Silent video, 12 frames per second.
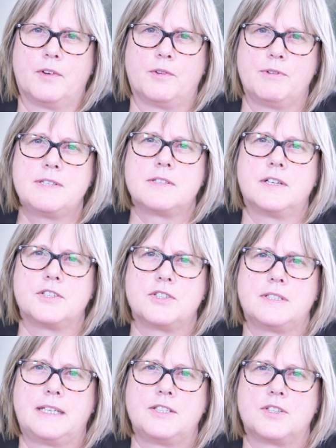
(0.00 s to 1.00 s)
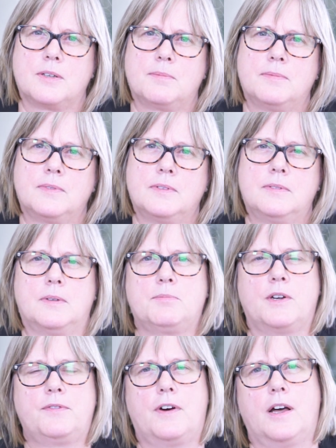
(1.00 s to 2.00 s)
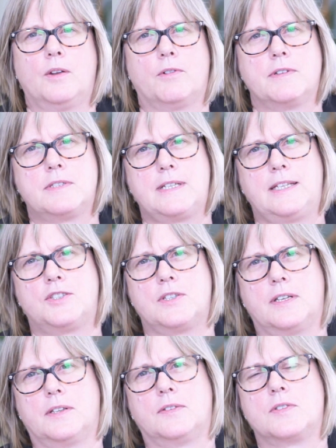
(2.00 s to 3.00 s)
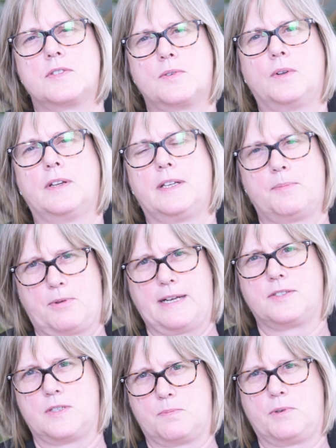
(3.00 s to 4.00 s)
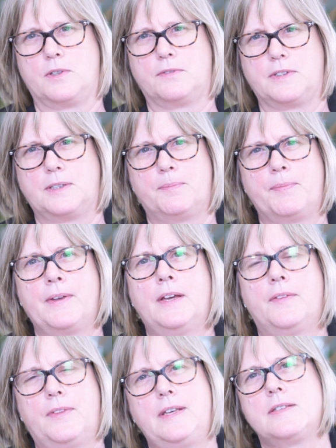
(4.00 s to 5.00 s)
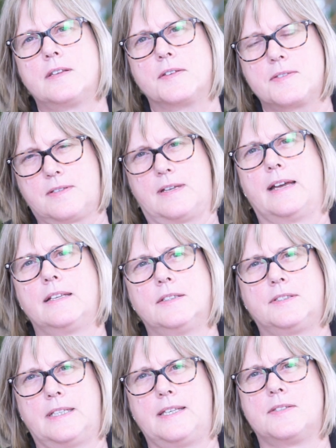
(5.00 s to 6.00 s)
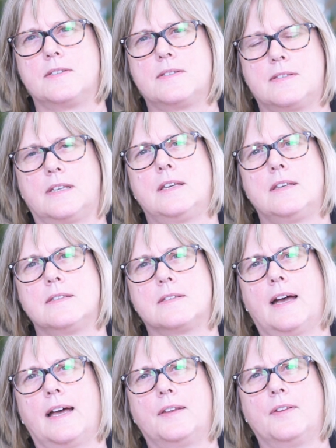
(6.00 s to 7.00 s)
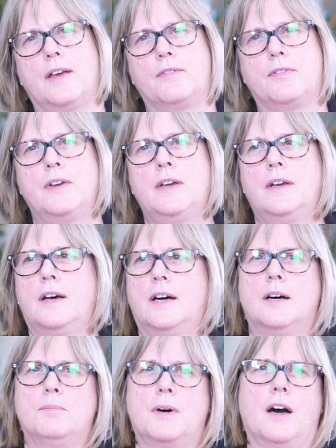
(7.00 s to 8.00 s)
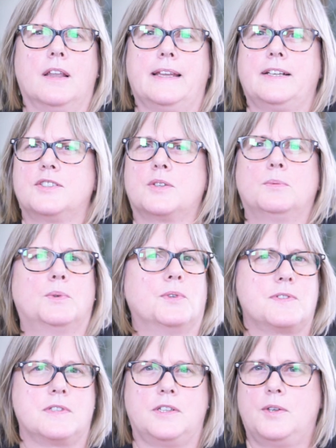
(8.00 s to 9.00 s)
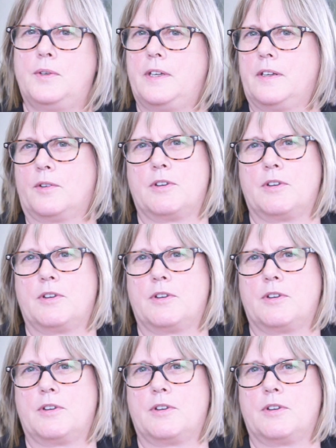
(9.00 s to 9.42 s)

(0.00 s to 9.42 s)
research and teaching profile or a teaching and scholarly practice profile. These are standard T's and C's and are linked towards the union